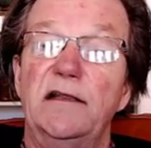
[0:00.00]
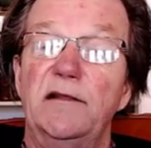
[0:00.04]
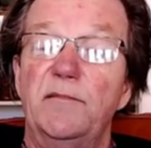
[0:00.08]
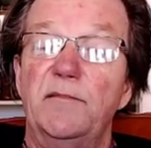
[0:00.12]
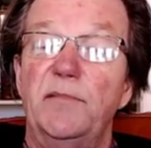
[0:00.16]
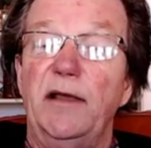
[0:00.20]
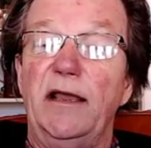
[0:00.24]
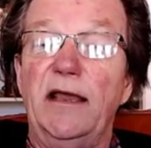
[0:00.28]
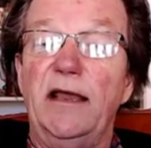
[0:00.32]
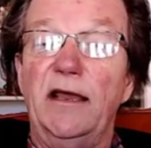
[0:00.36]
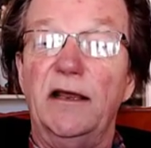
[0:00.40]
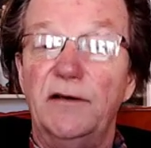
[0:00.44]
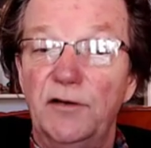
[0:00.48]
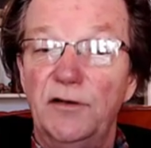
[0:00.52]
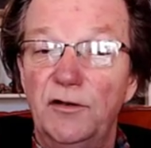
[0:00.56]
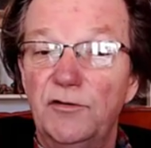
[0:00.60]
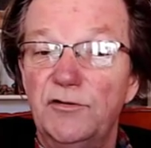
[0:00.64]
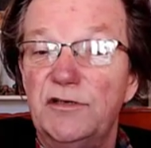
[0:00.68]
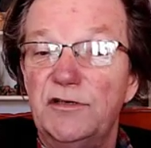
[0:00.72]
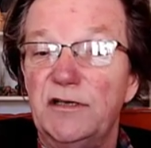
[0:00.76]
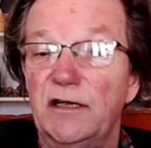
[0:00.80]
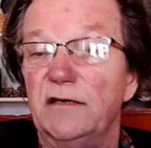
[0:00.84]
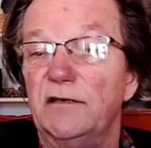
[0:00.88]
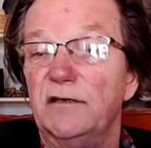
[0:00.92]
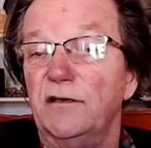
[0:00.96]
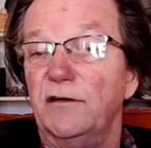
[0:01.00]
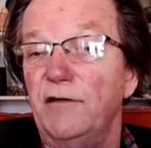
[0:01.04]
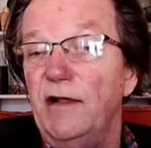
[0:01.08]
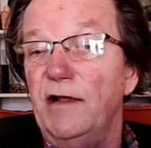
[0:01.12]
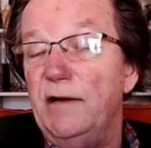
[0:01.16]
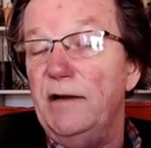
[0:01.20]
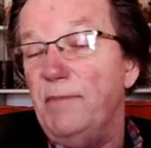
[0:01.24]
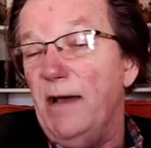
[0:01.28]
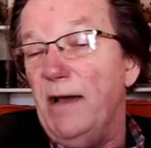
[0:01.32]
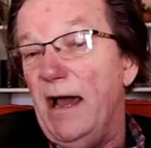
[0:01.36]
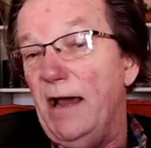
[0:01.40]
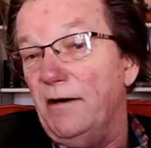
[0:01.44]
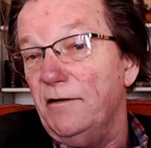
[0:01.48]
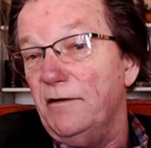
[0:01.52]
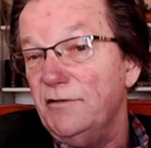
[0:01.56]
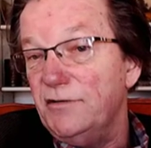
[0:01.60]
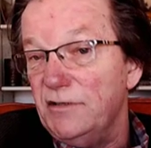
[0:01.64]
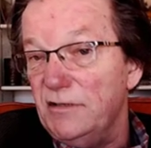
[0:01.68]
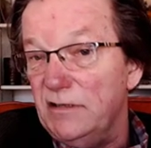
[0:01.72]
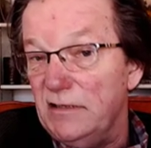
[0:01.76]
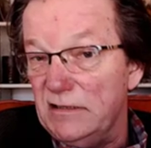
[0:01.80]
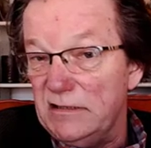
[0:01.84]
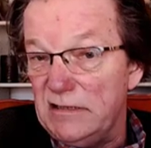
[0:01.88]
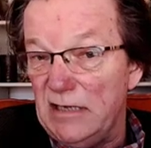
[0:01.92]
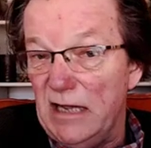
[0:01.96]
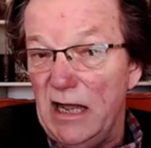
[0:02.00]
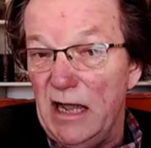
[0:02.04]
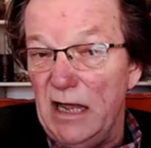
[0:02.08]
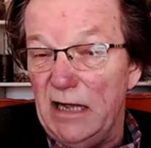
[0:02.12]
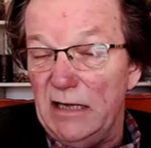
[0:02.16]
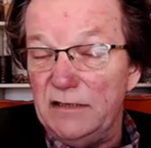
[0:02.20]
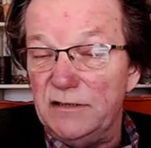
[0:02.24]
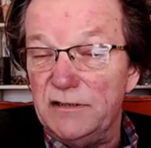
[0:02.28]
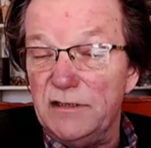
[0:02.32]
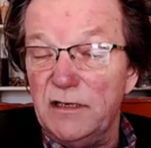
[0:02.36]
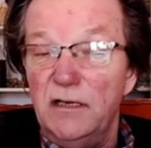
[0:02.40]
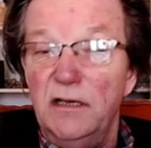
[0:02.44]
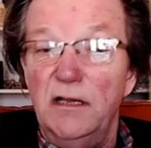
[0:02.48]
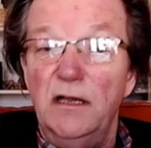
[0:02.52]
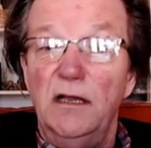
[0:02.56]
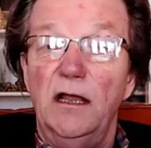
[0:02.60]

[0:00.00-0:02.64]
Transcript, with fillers: they began using it to create patterns and designs,